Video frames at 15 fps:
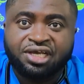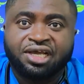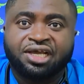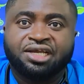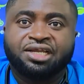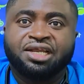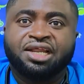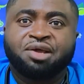
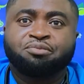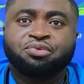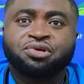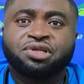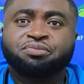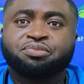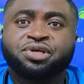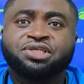And then I put
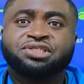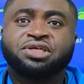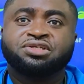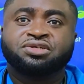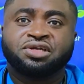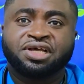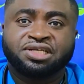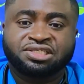the
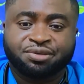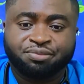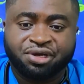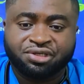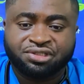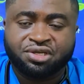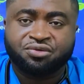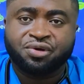patient on
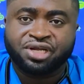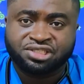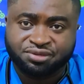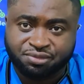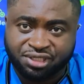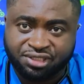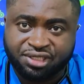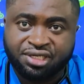antibiotic
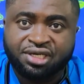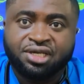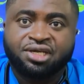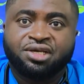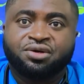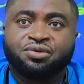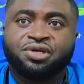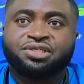regimen,
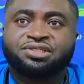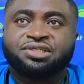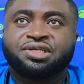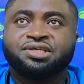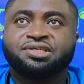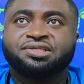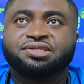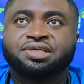which
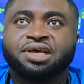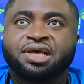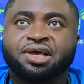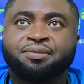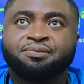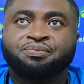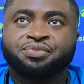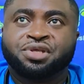is,
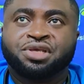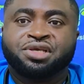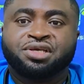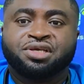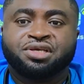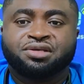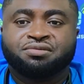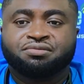
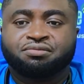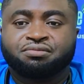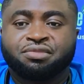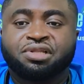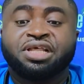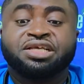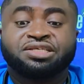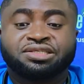
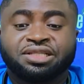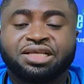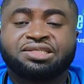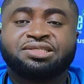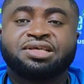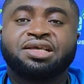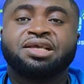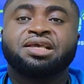let's
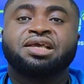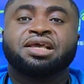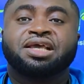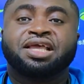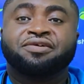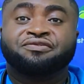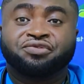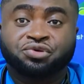say,
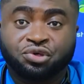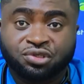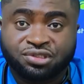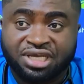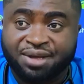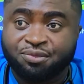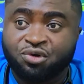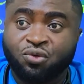
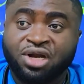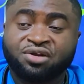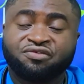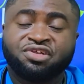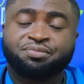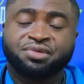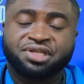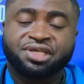cefuroxime, or one of
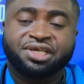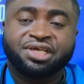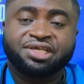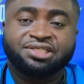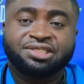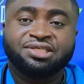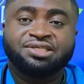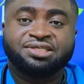the
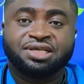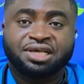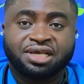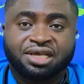medications